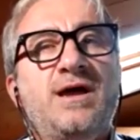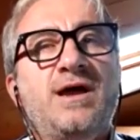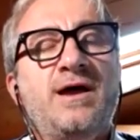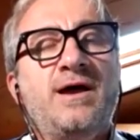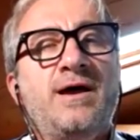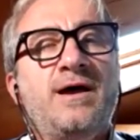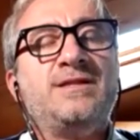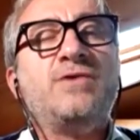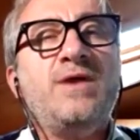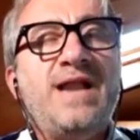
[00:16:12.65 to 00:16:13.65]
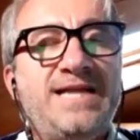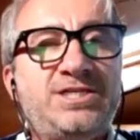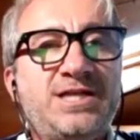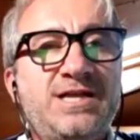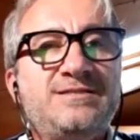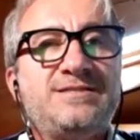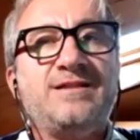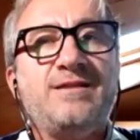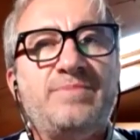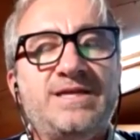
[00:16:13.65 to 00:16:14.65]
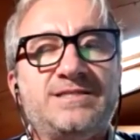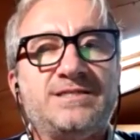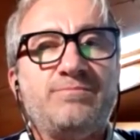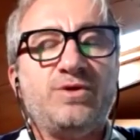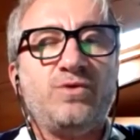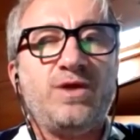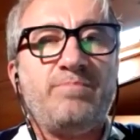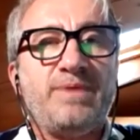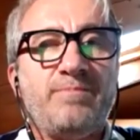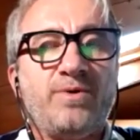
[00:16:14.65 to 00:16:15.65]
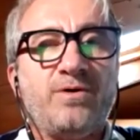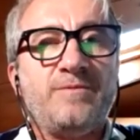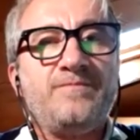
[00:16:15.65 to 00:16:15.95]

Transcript: the relations and the business between people.